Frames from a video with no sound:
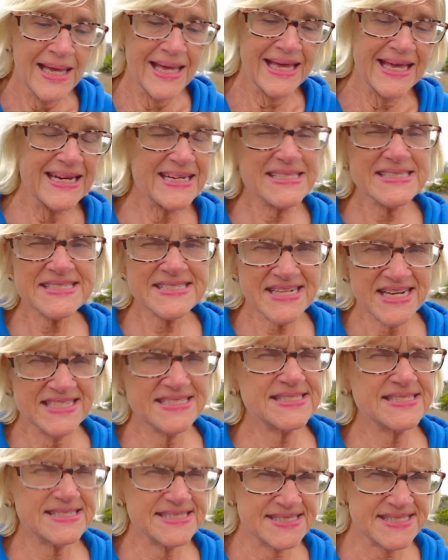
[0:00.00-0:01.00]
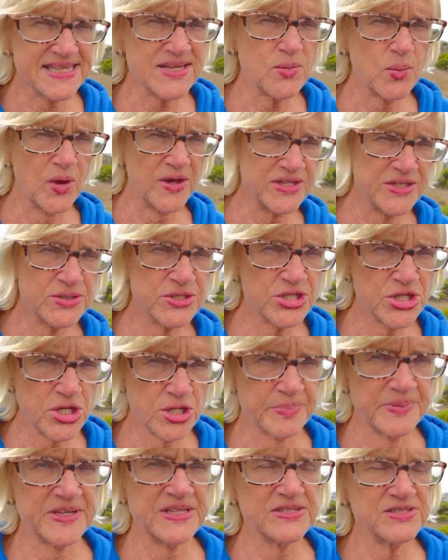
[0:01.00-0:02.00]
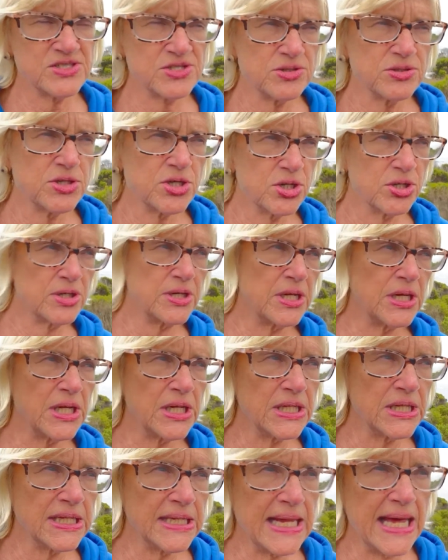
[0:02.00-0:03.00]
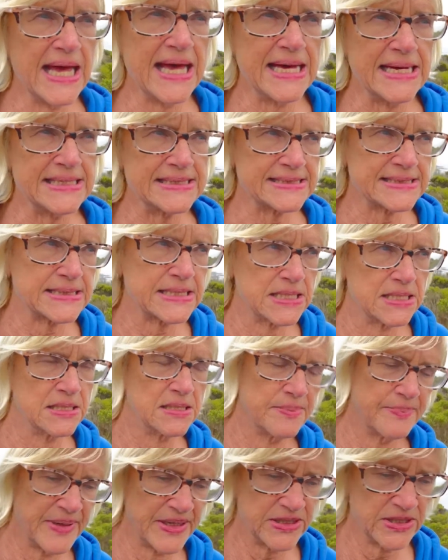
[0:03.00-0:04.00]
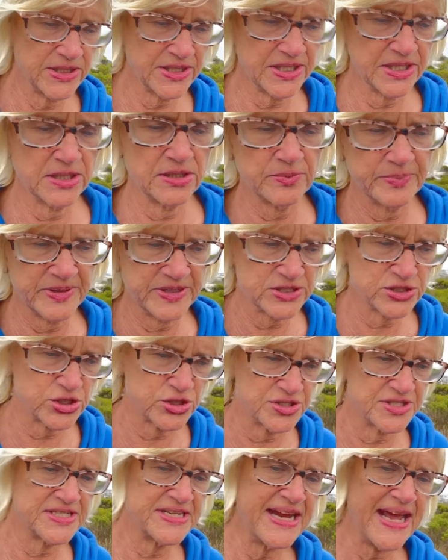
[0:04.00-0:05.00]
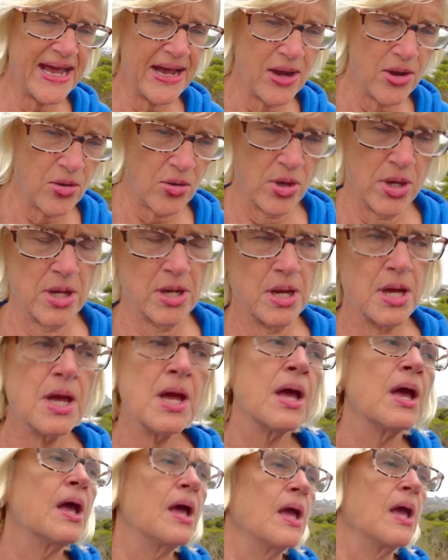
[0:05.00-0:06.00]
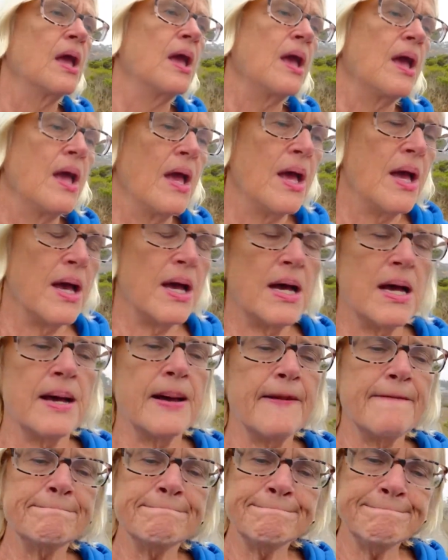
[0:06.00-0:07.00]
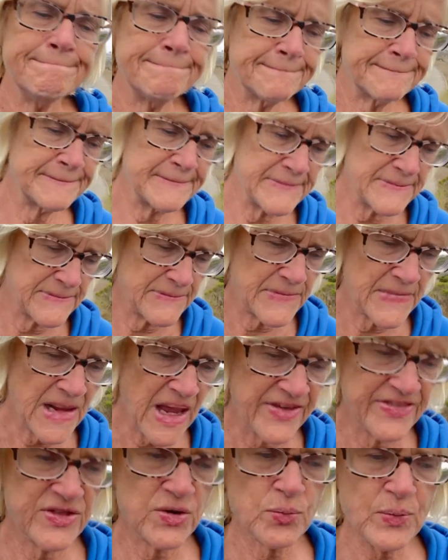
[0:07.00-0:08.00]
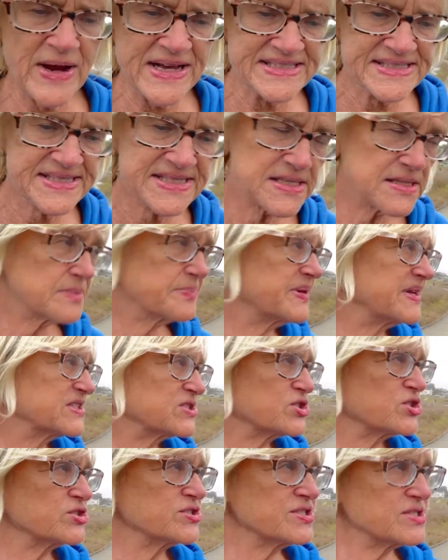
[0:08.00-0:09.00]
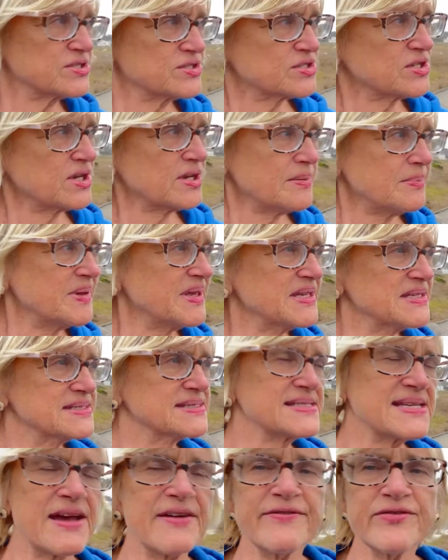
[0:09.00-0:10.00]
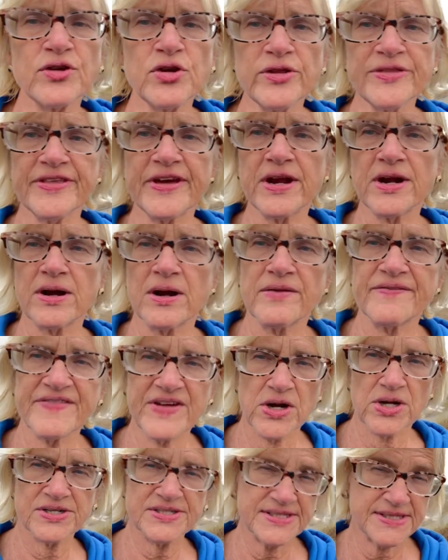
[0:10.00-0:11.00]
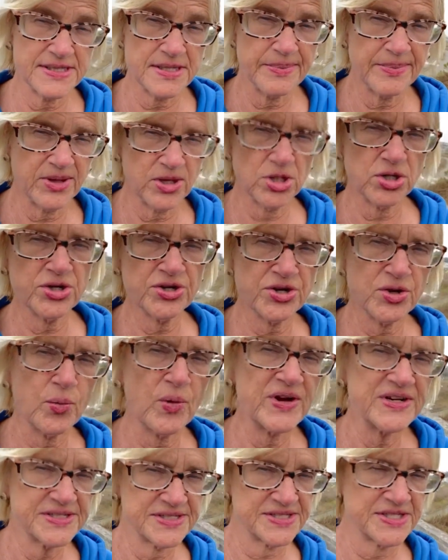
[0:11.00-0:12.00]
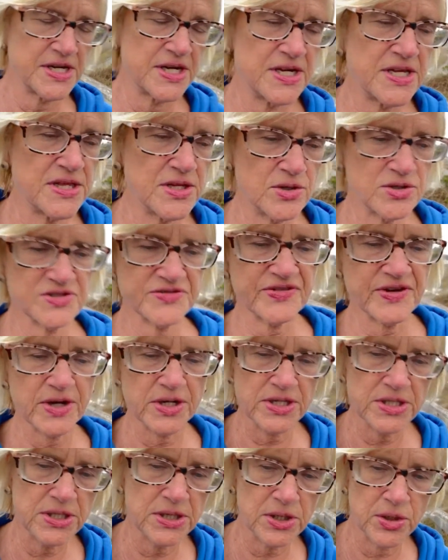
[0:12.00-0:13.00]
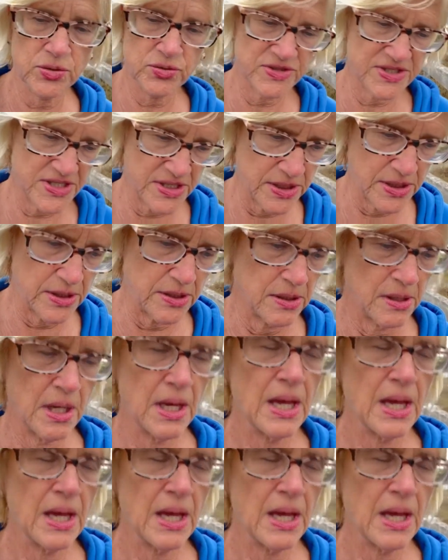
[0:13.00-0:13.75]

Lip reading: it is nice to see what you took because you learn a lot by looking at your pictures. Now, the rest of the pictures, there's going to be several that are very similar and you want to study those very closely.